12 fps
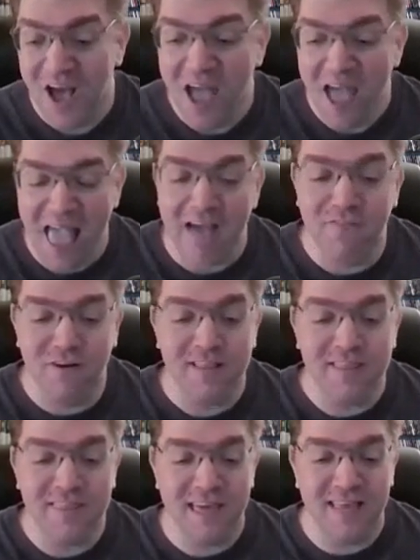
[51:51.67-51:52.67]

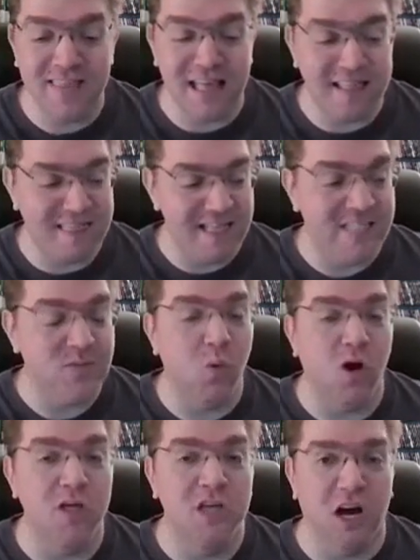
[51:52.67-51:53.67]
everything that this
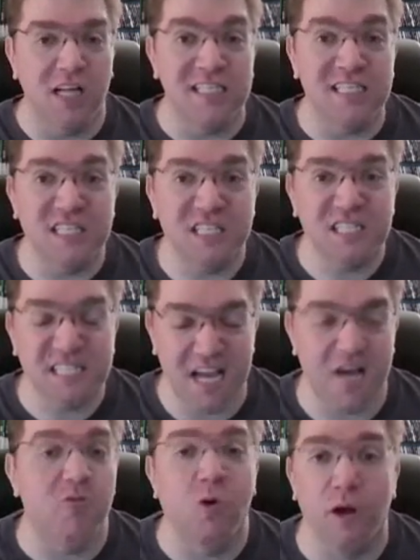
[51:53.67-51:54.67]
was on
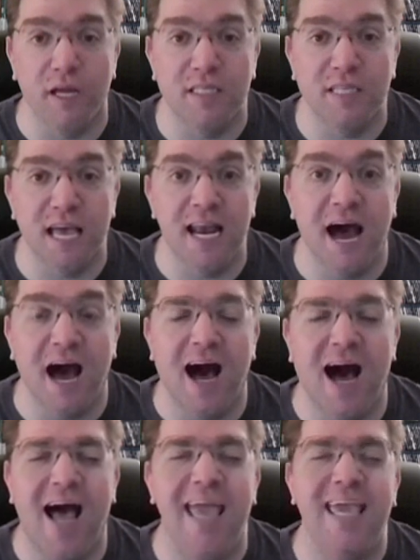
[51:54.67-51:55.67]
steroids. And
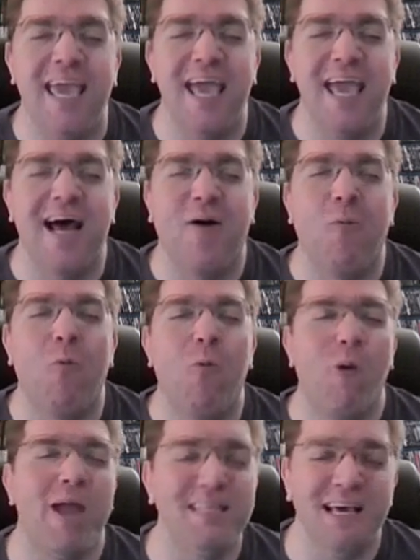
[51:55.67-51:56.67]
I cannot
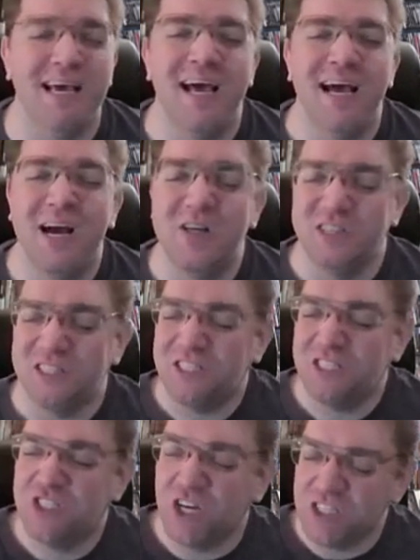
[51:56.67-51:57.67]
wait because it's
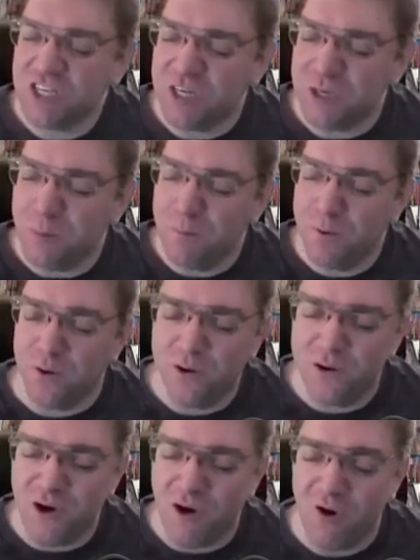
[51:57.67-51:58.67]
just going to
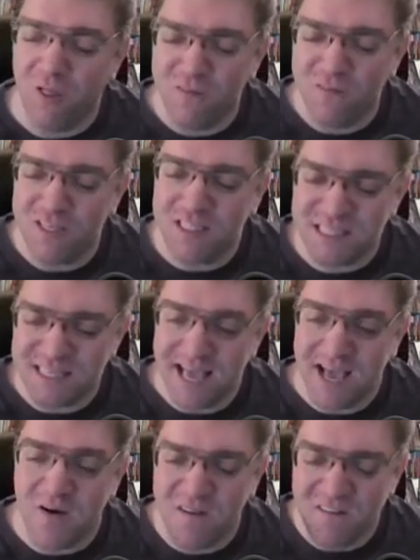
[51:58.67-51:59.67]
burn all of this down